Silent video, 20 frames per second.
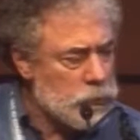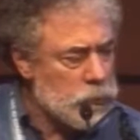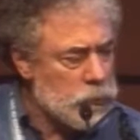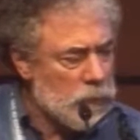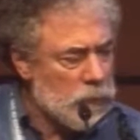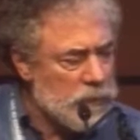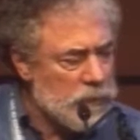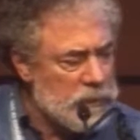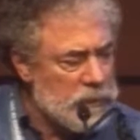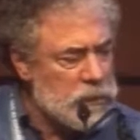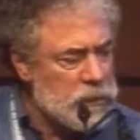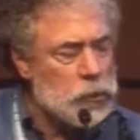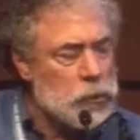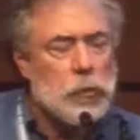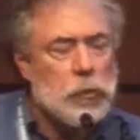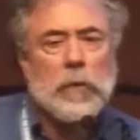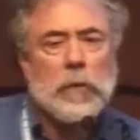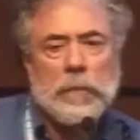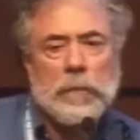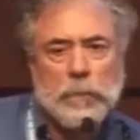So with this
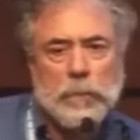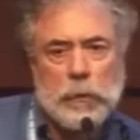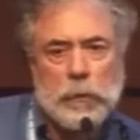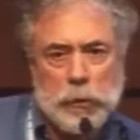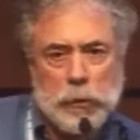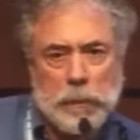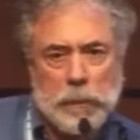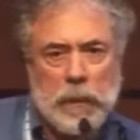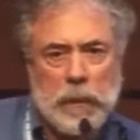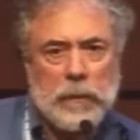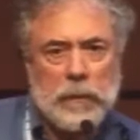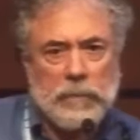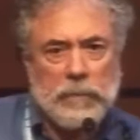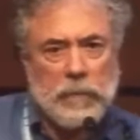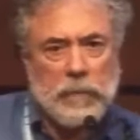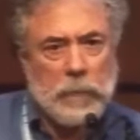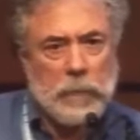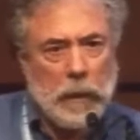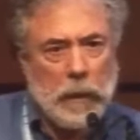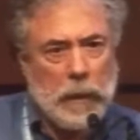sort of
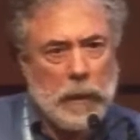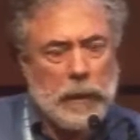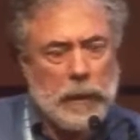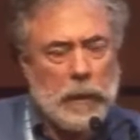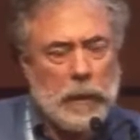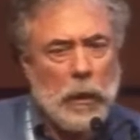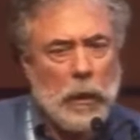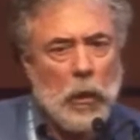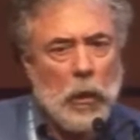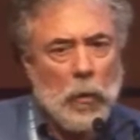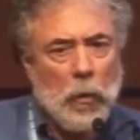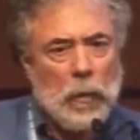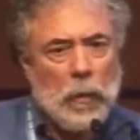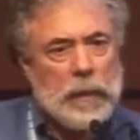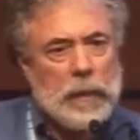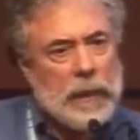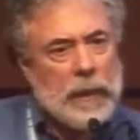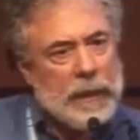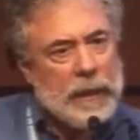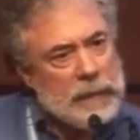perspective in mind,
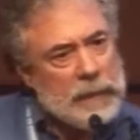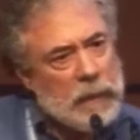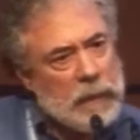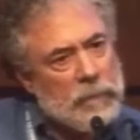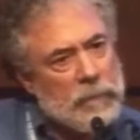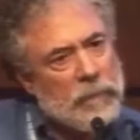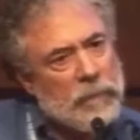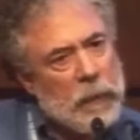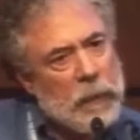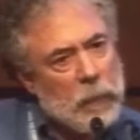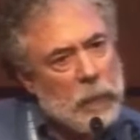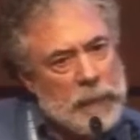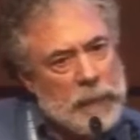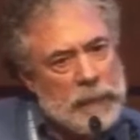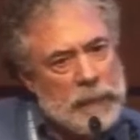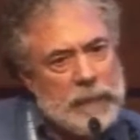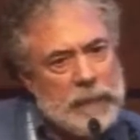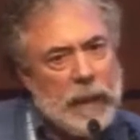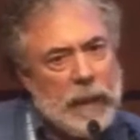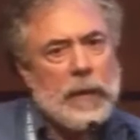we can identify, we
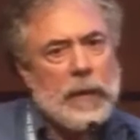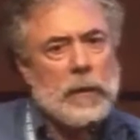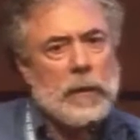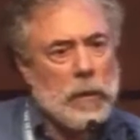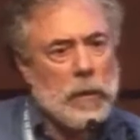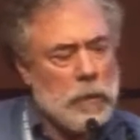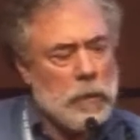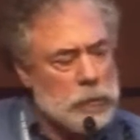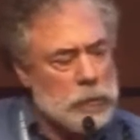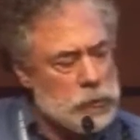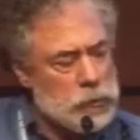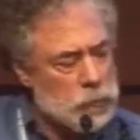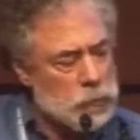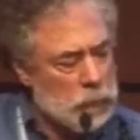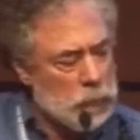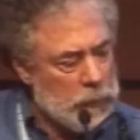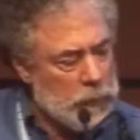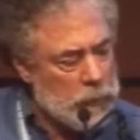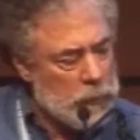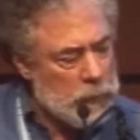can
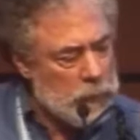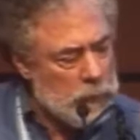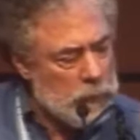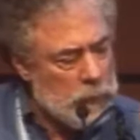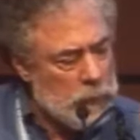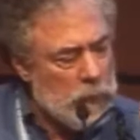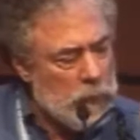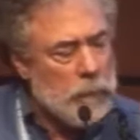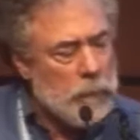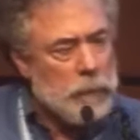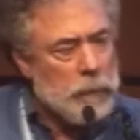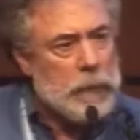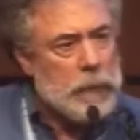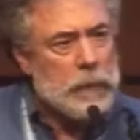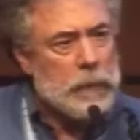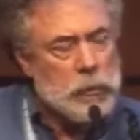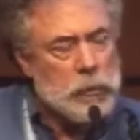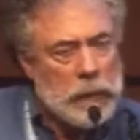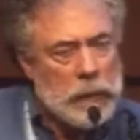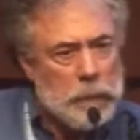diagnose, we can
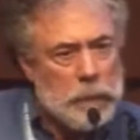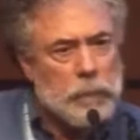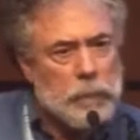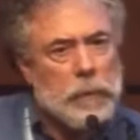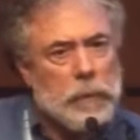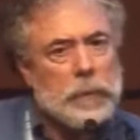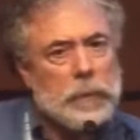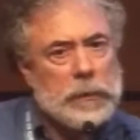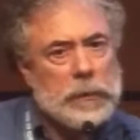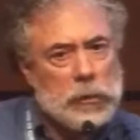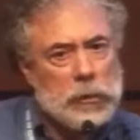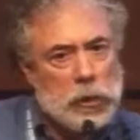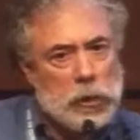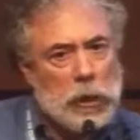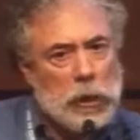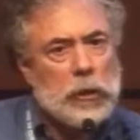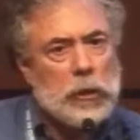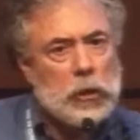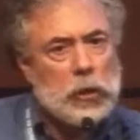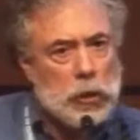begin to implement
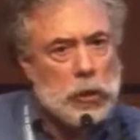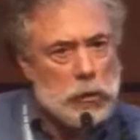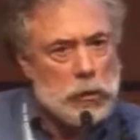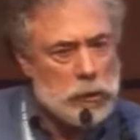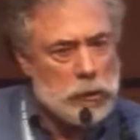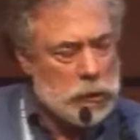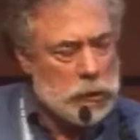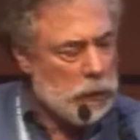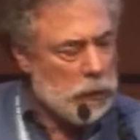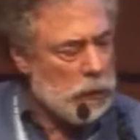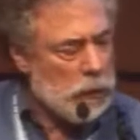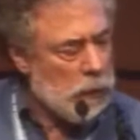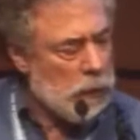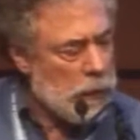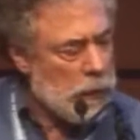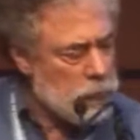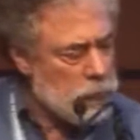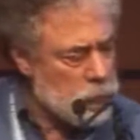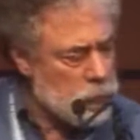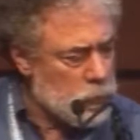changes
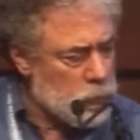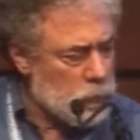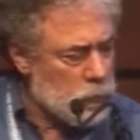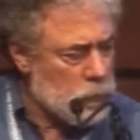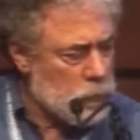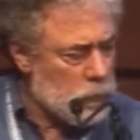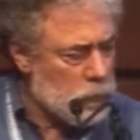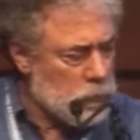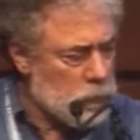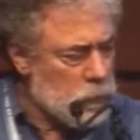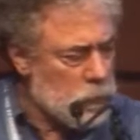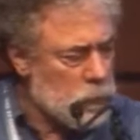to